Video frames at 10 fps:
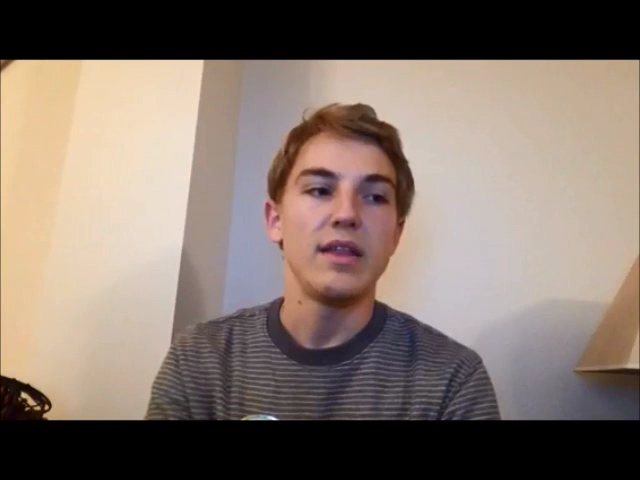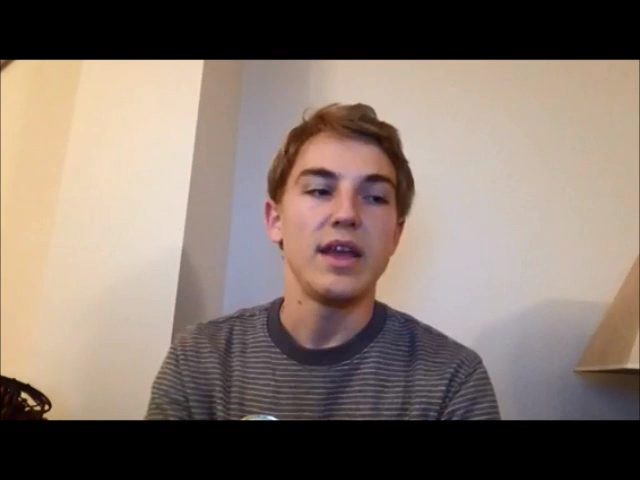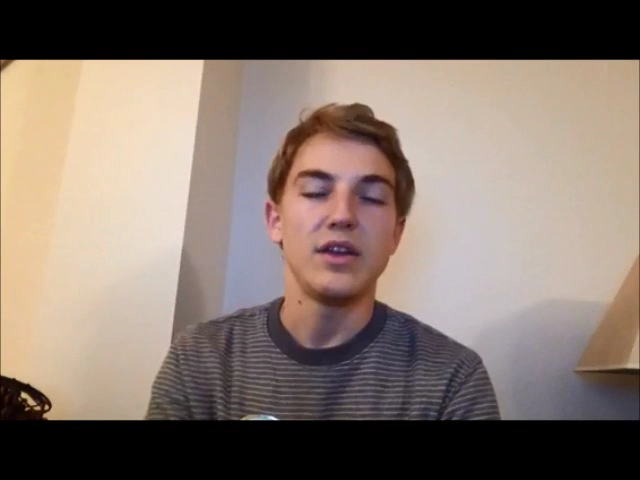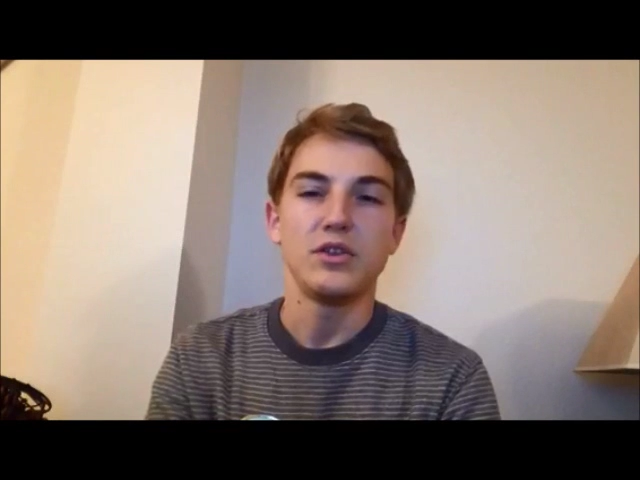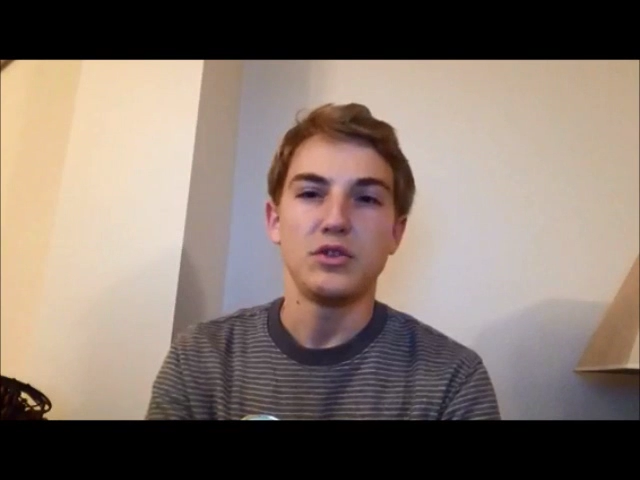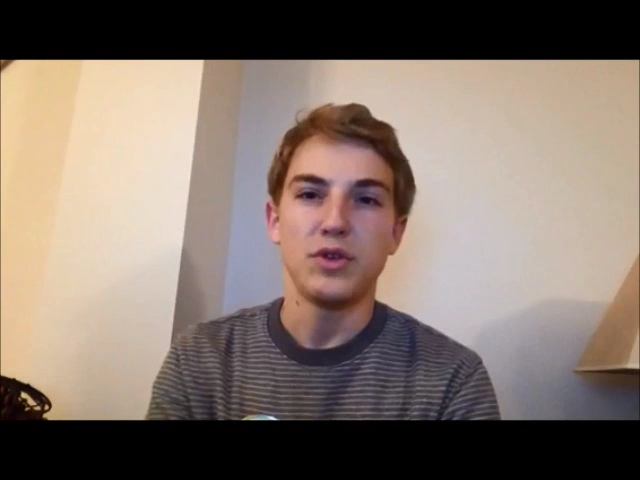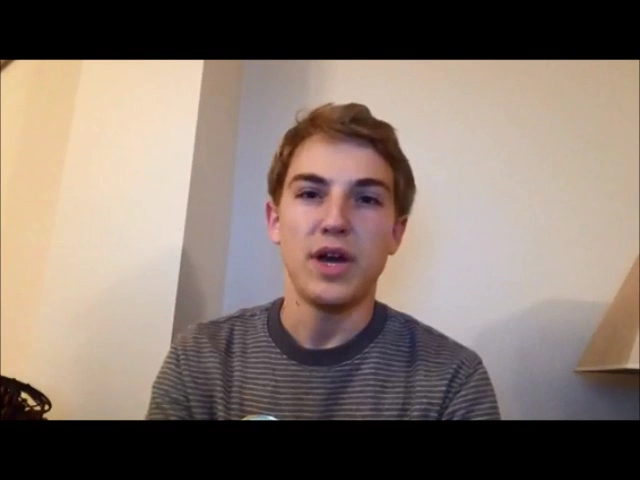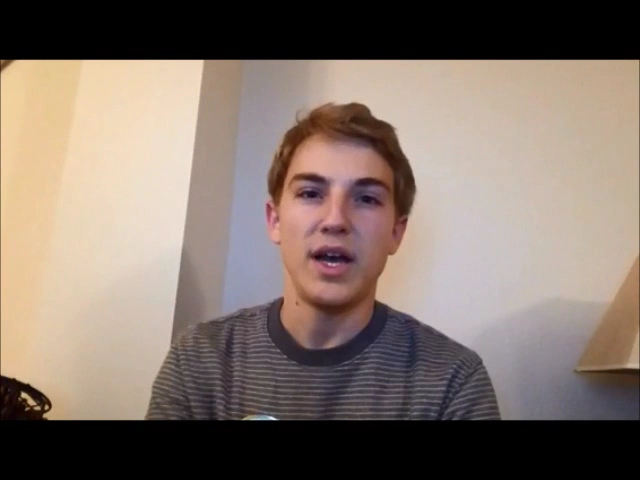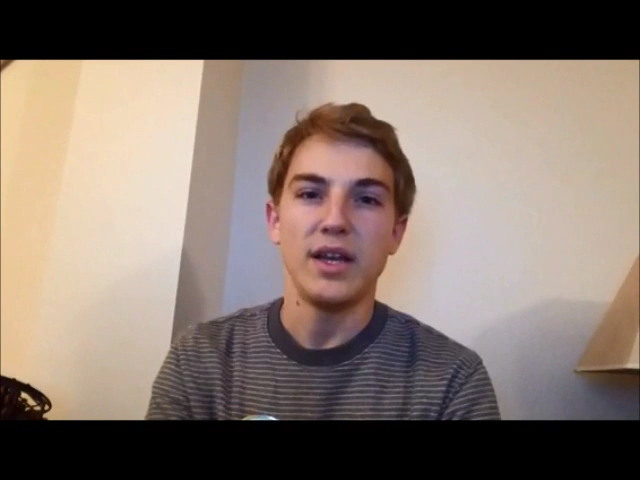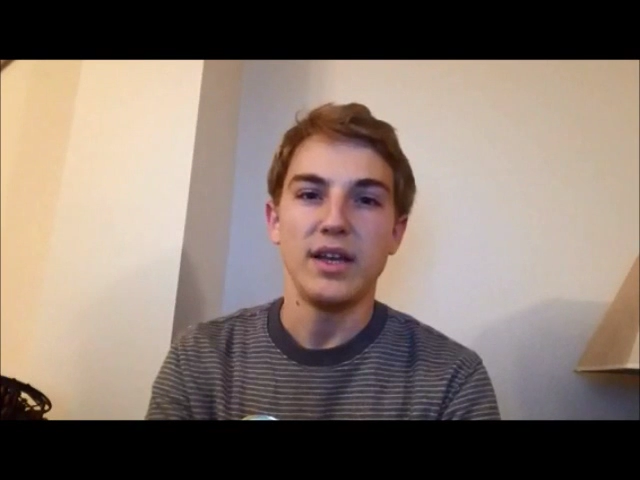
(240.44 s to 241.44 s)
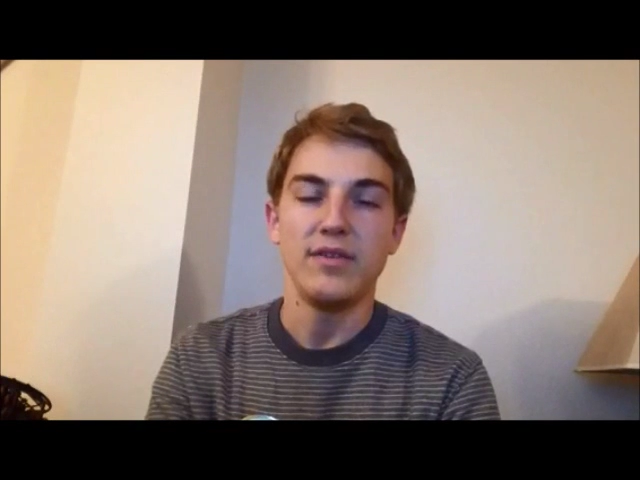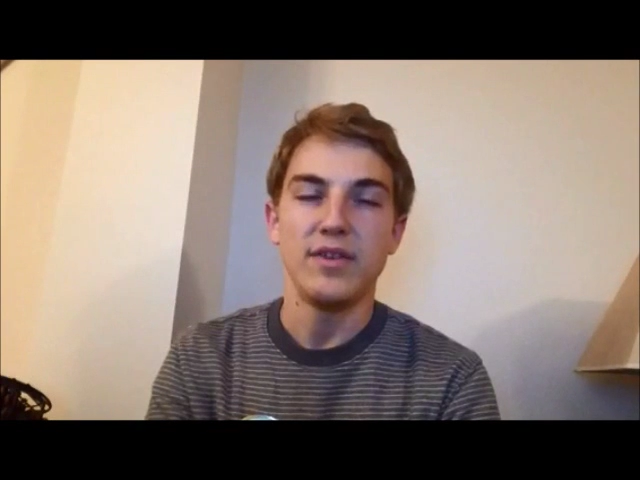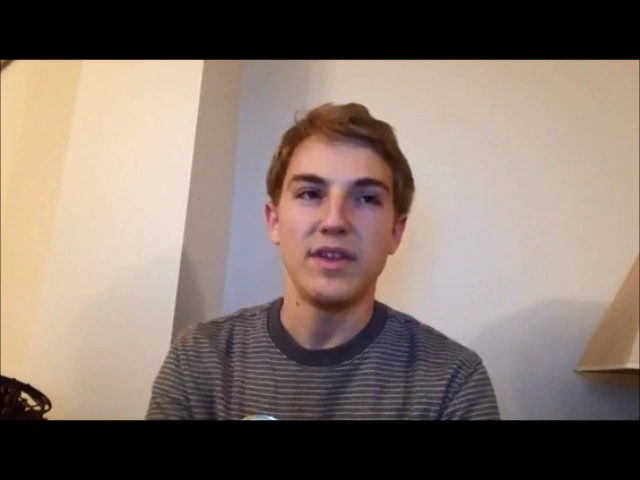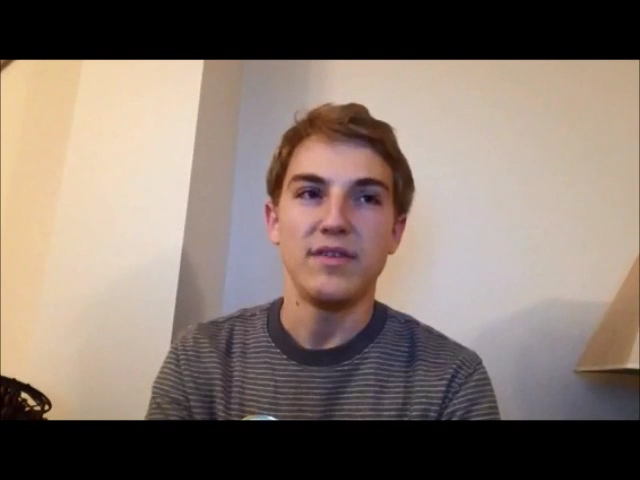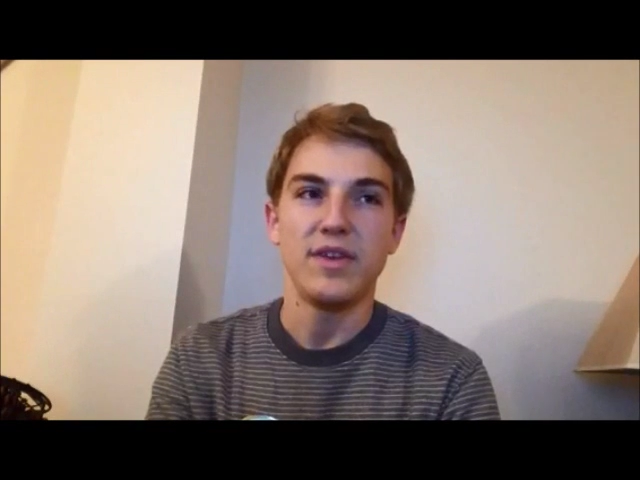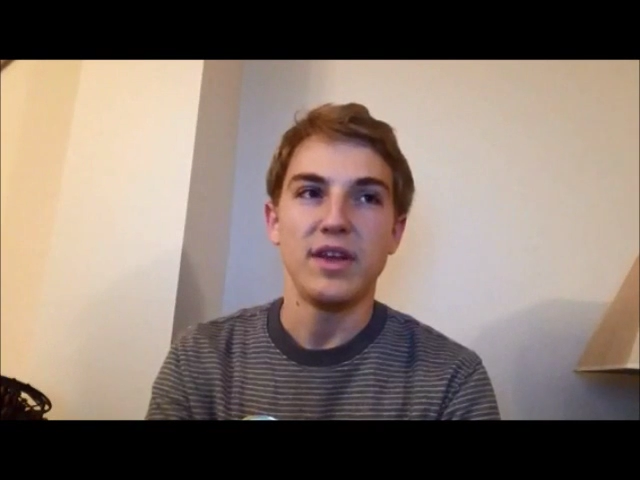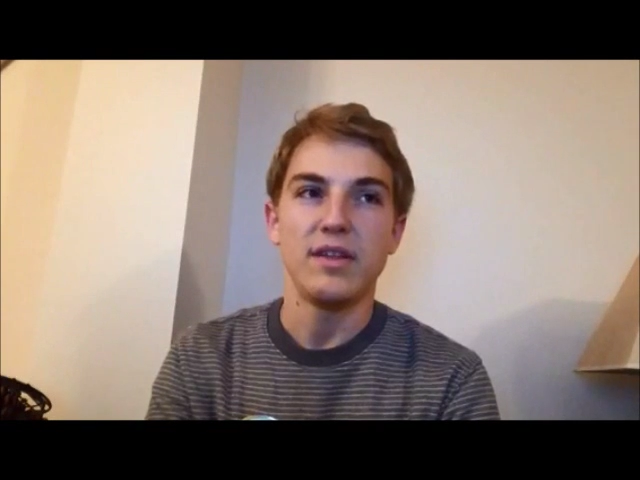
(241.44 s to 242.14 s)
they can try, and even if they fail,